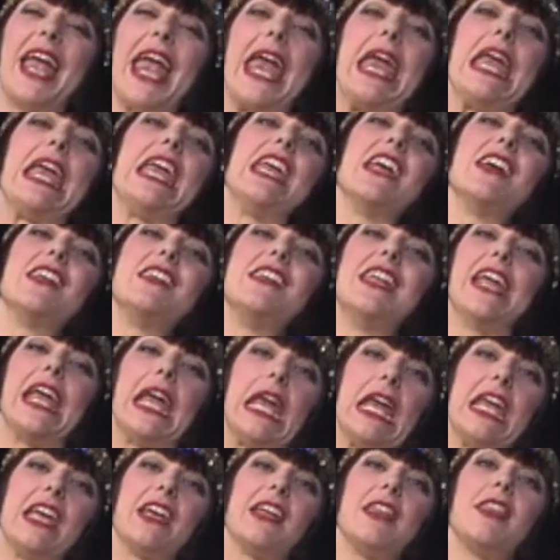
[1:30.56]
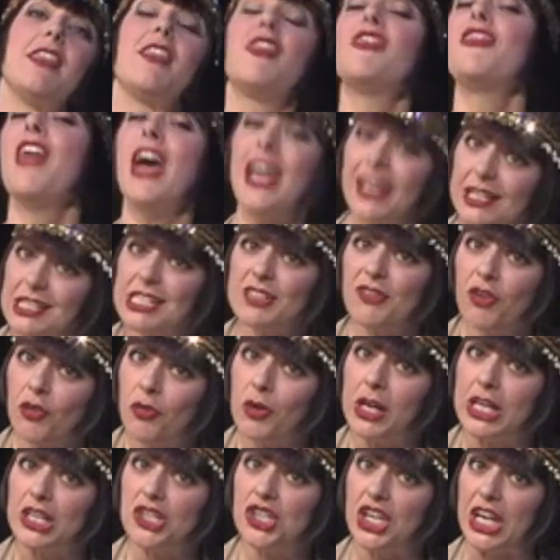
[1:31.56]
Ian, Ian, thanks for
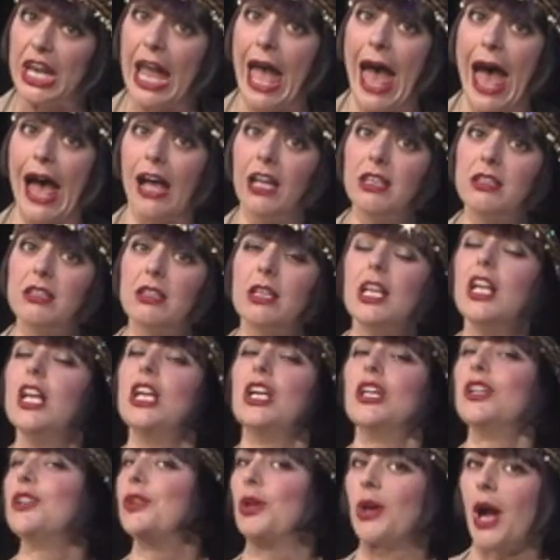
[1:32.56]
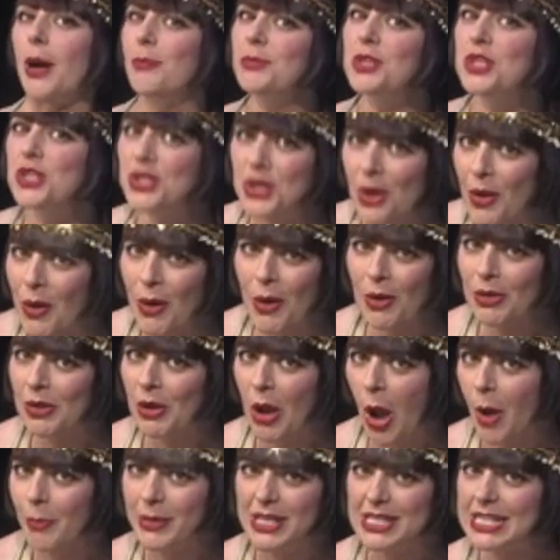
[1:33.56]
reaching out. Look, I'm sure the
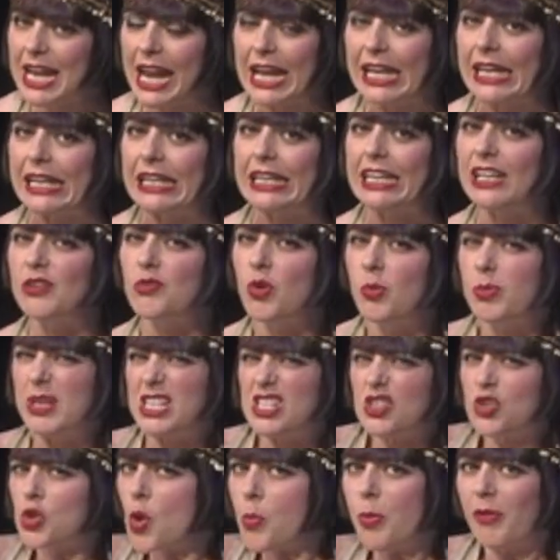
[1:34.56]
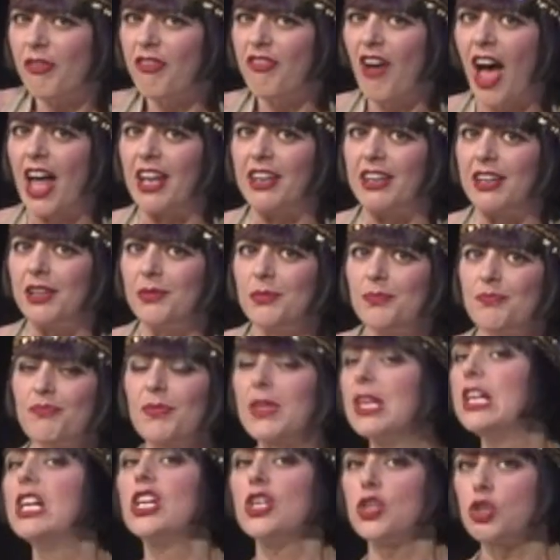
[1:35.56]
commentating gig will be super fun.
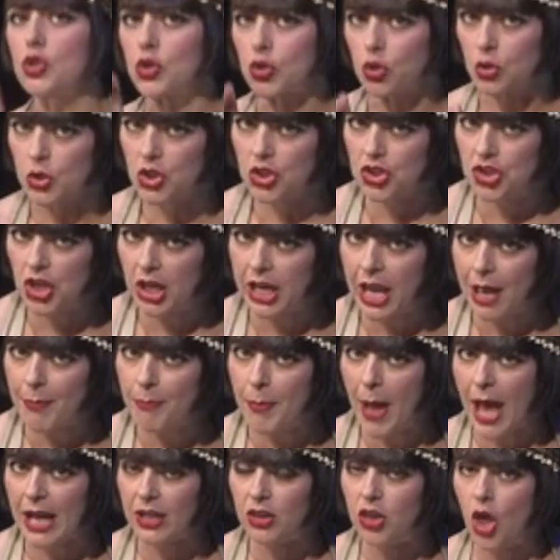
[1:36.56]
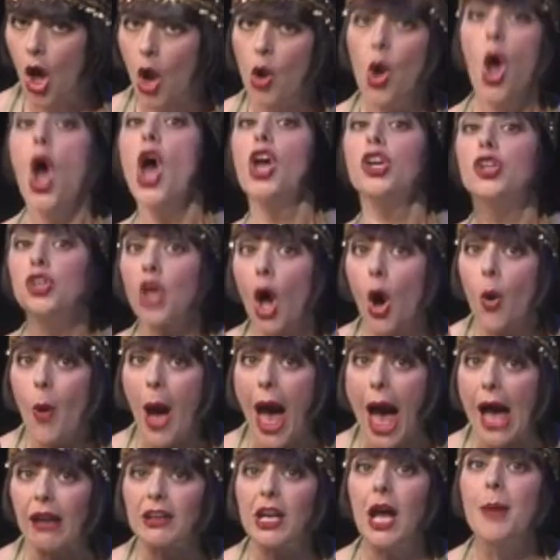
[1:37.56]
Soon as you get back, though, go
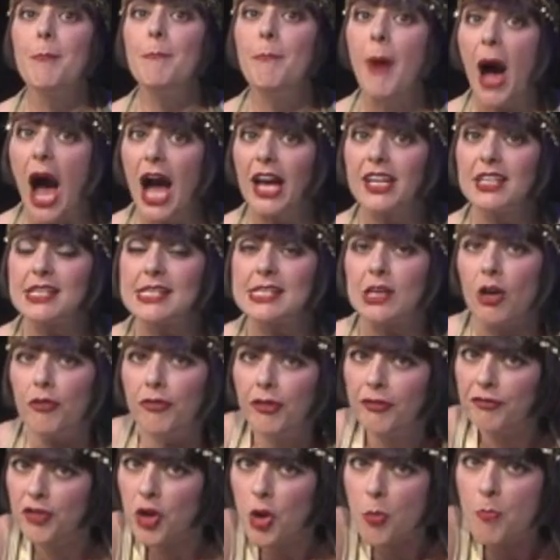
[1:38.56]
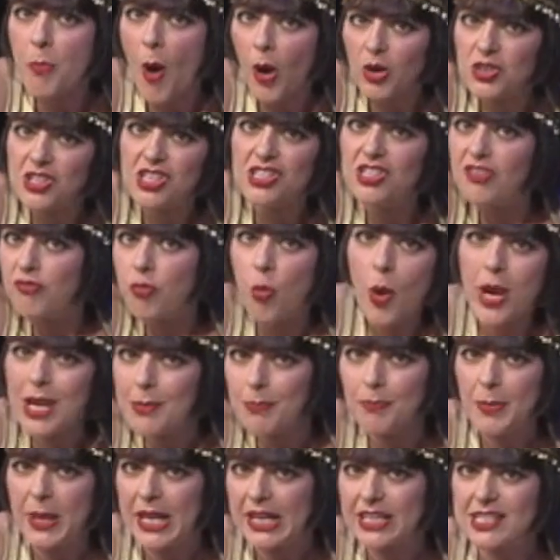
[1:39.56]
out and buy yourself a few boxes of
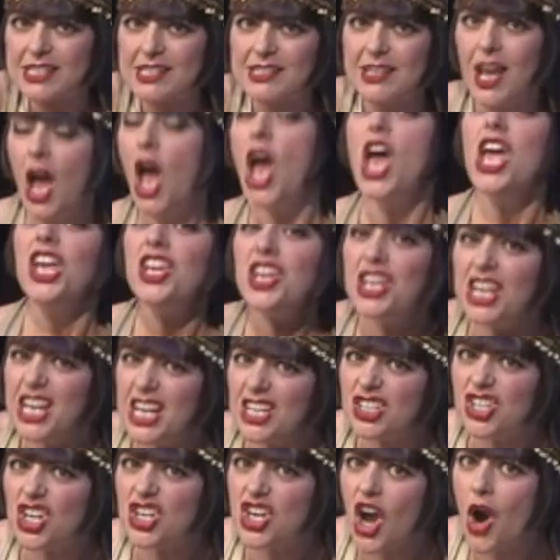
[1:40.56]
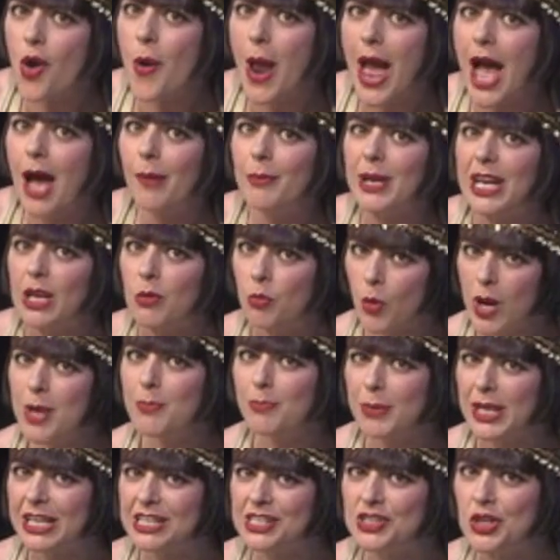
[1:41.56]
Weet-Bix. You need to know how many
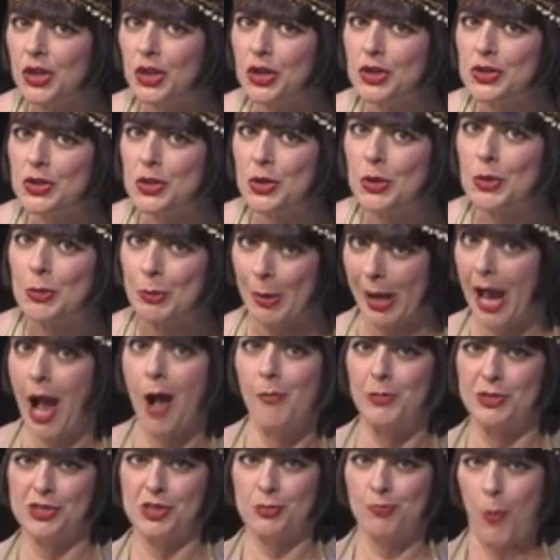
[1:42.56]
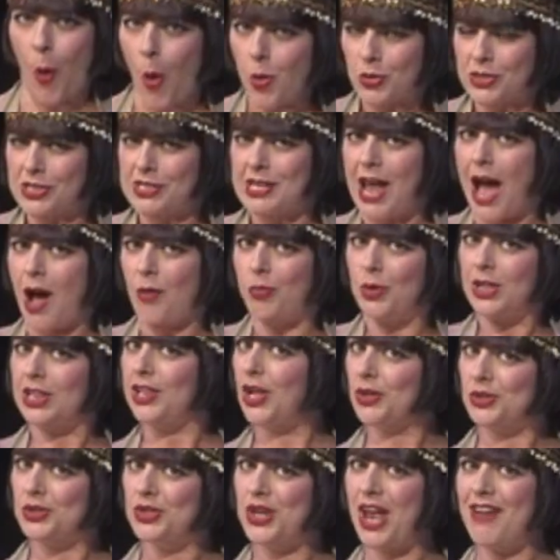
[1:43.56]
Weet-Bix you can do to become a sports star with
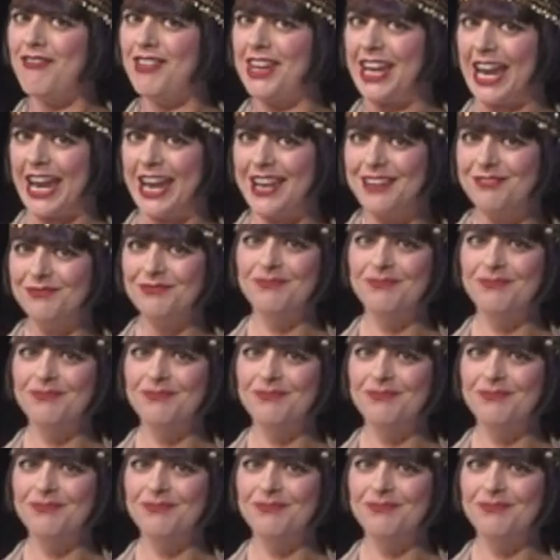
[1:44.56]
longevity.